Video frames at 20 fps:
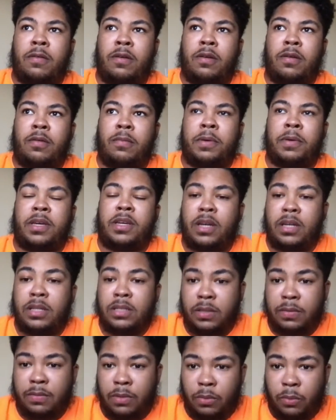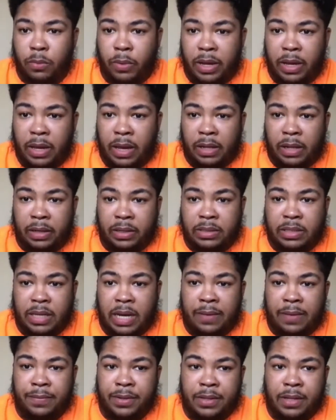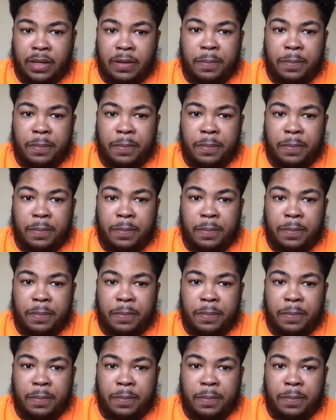because of the way at least I've looked at